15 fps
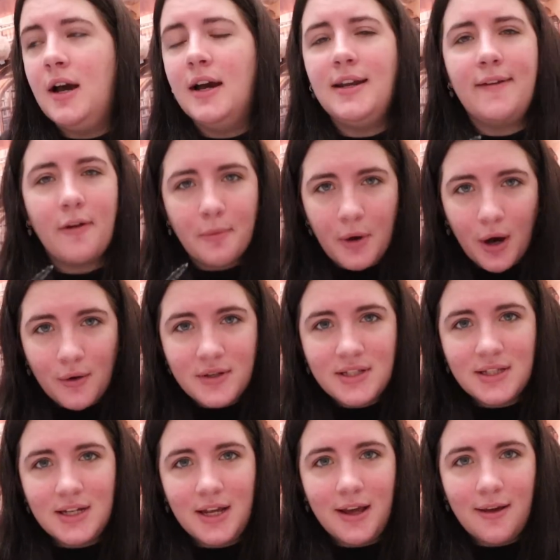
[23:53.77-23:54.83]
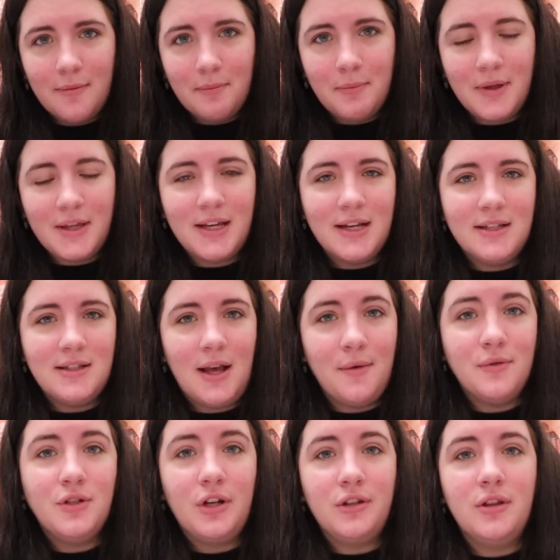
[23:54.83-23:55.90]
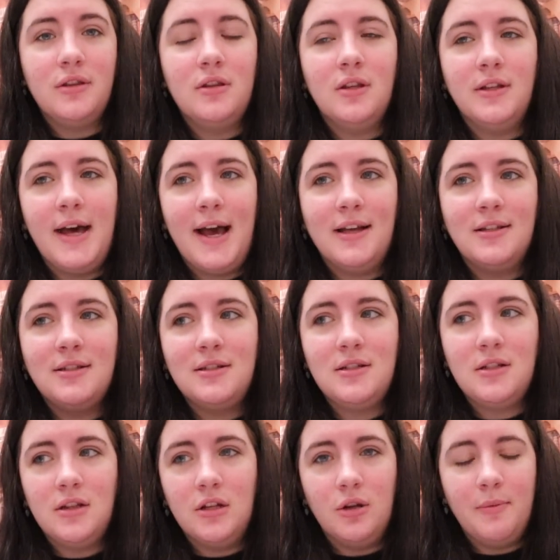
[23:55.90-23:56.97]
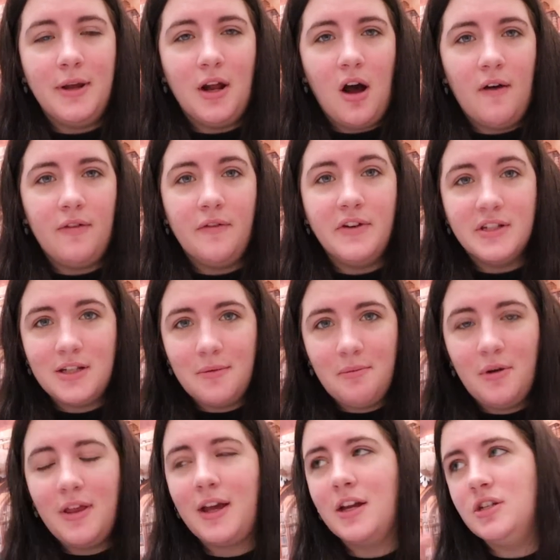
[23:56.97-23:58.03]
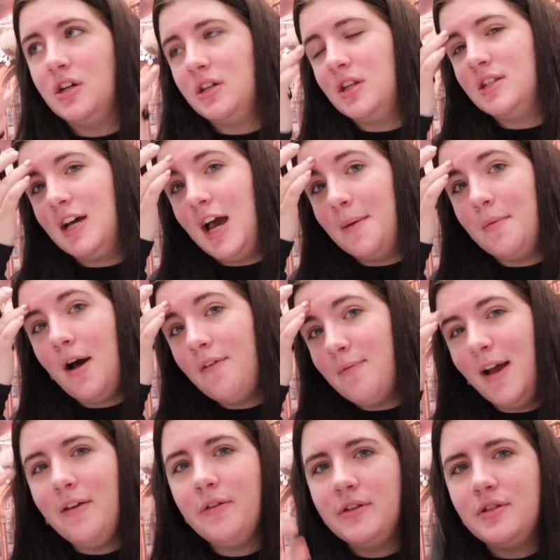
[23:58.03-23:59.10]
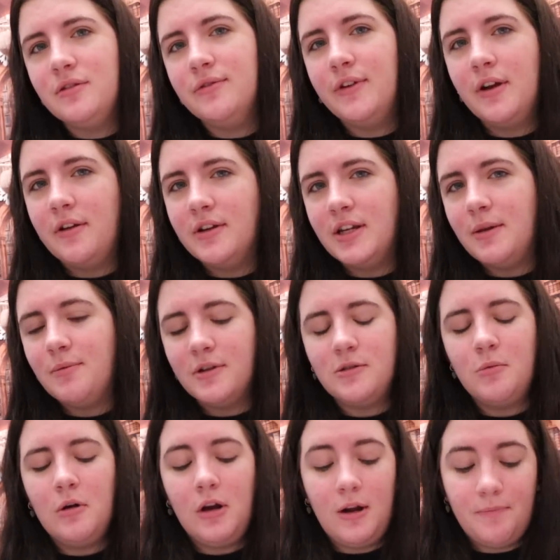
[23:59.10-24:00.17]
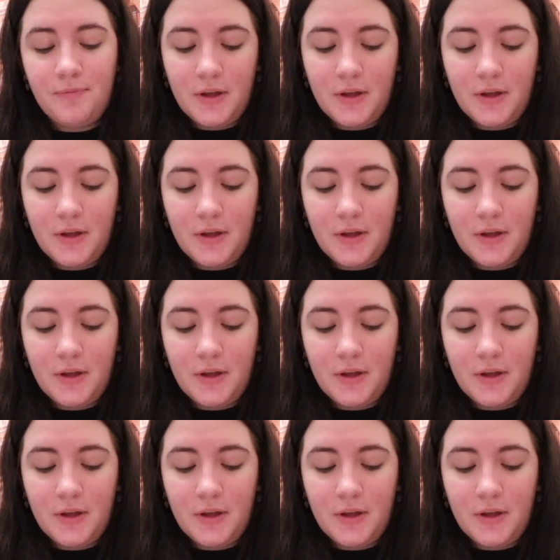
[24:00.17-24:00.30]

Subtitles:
I never posted it because I took the last little bit off of December. Like, I took the time off. My voice is very deep this morning.